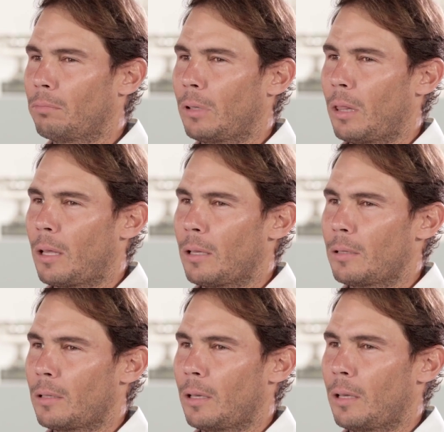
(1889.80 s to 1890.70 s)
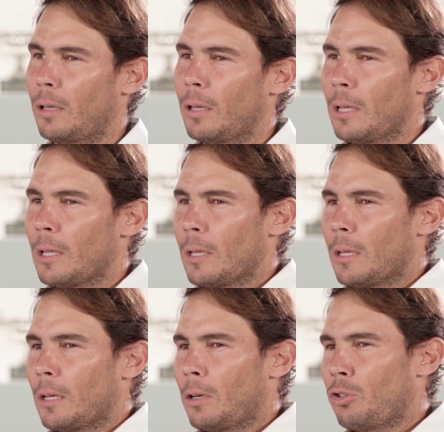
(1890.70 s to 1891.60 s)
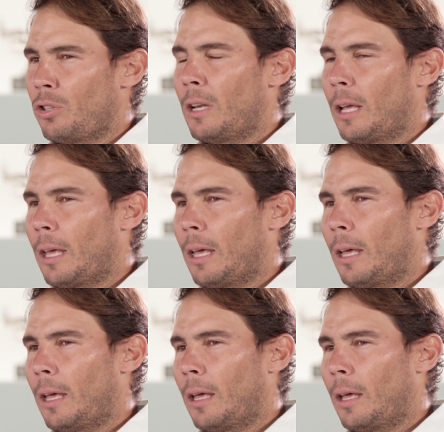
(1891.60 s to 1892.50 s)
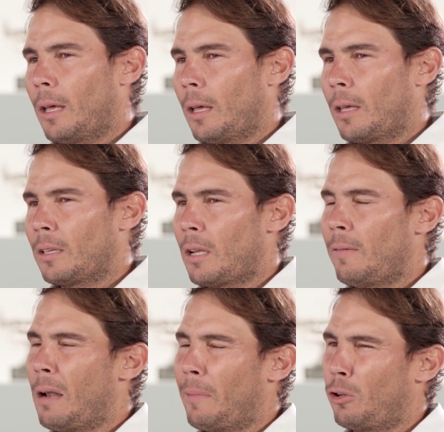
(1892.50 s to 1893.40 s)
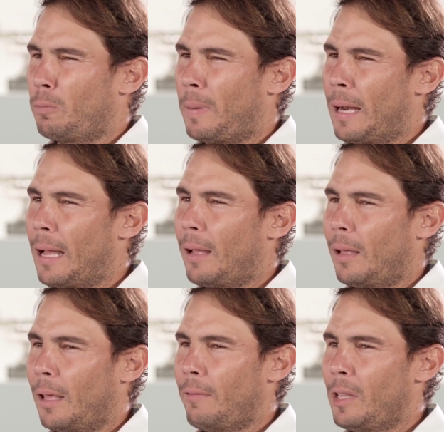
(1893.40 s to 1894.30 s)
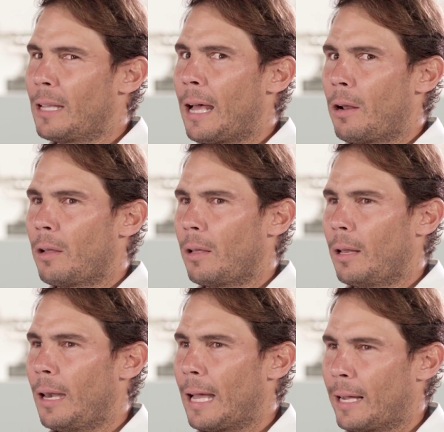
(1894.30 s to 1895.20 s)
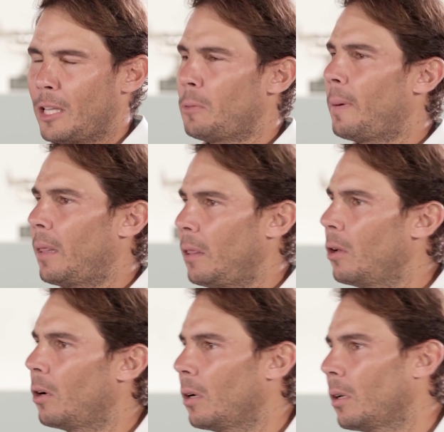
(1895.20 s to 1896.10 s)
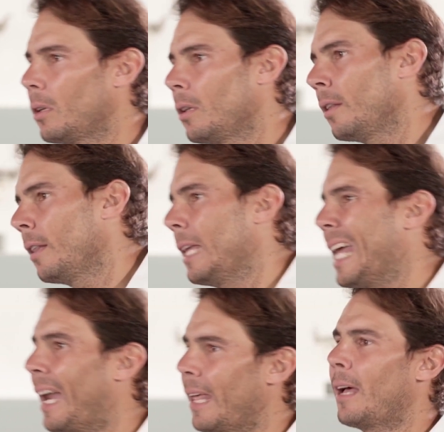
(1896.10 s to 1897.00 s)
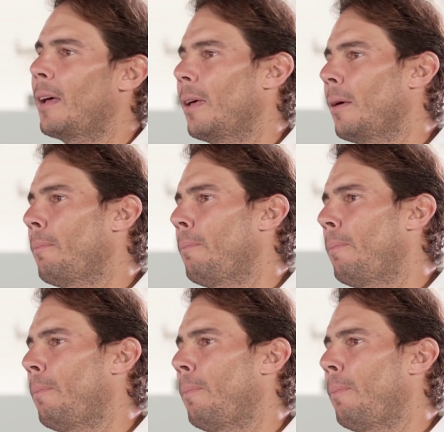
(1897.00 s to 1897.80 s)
things happen to us. So we might have... This should serve us to